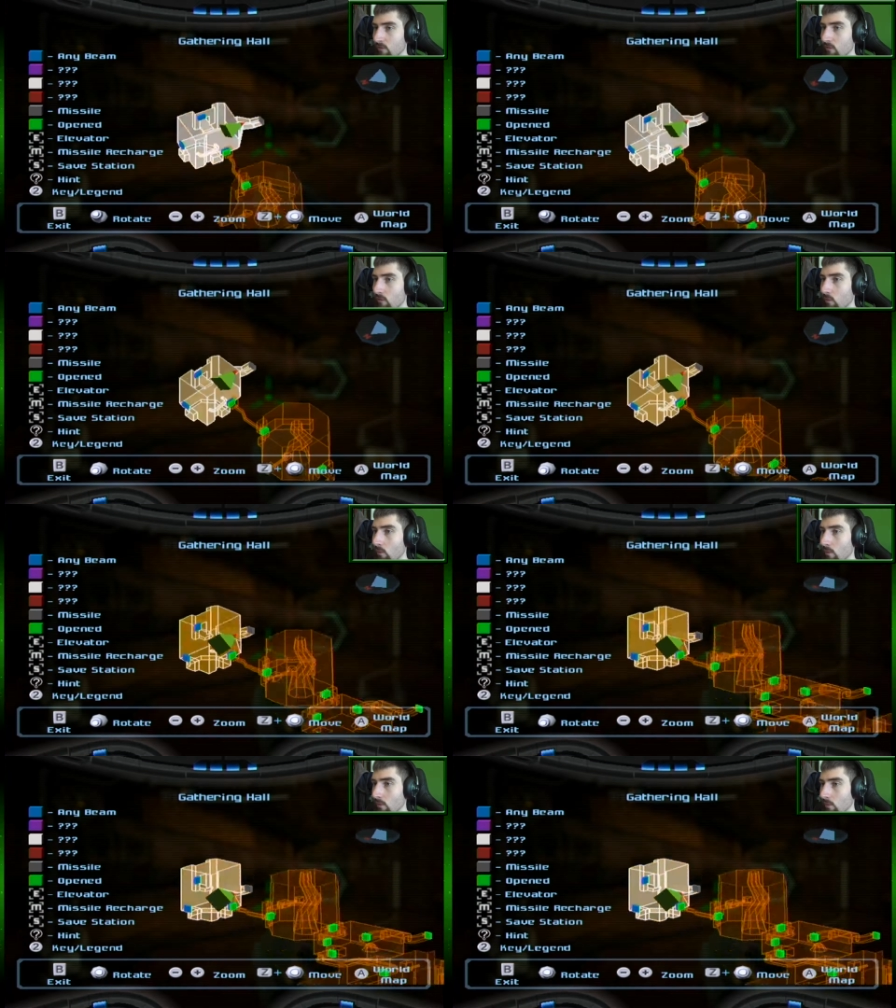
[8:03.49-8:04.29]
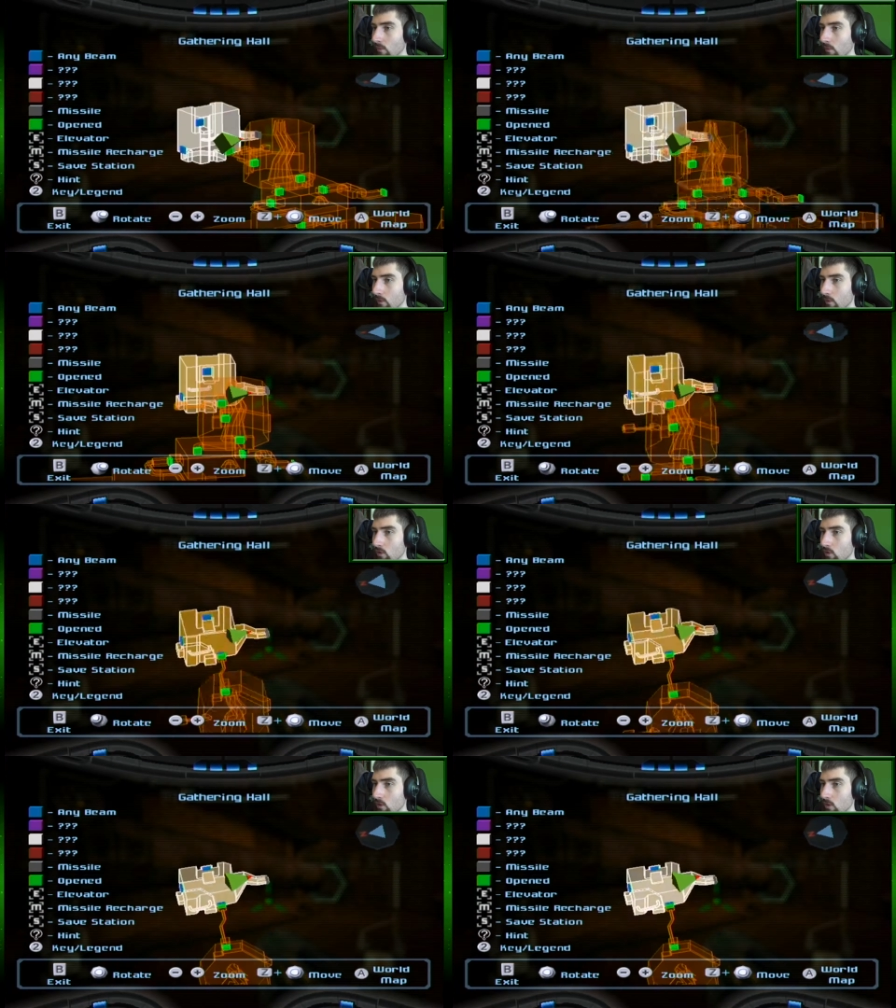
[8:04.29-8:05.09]
Four
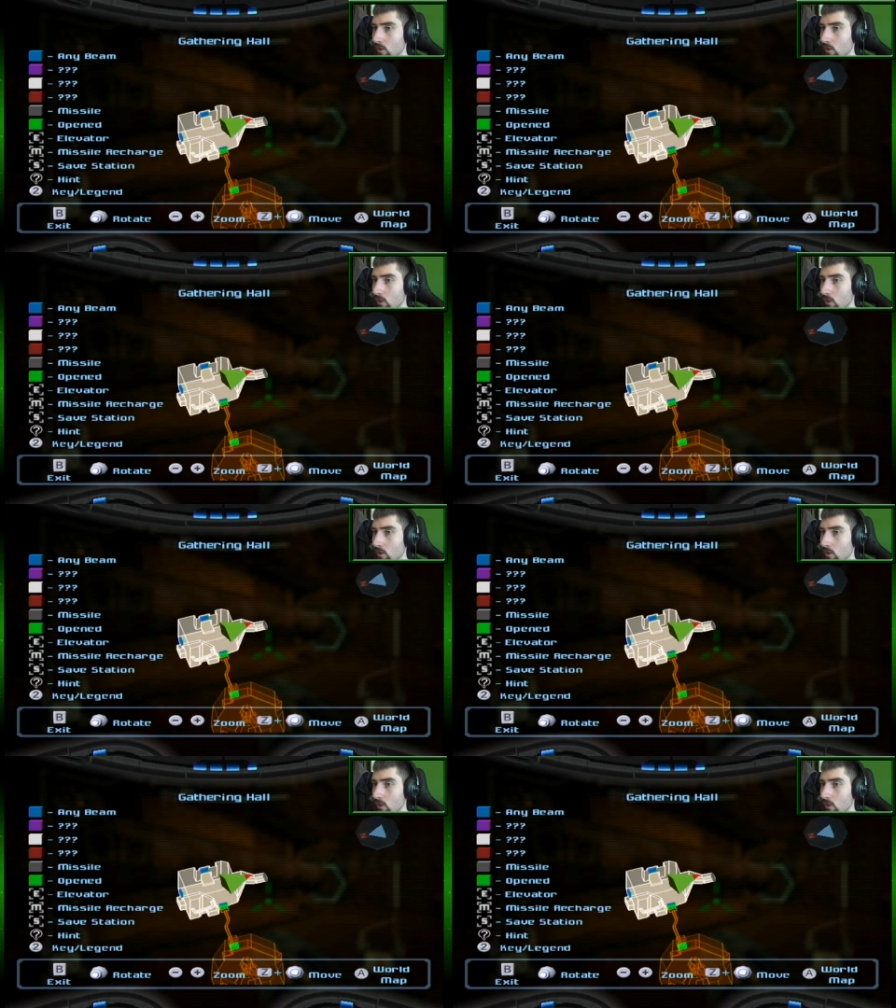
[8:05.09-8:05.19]
doors.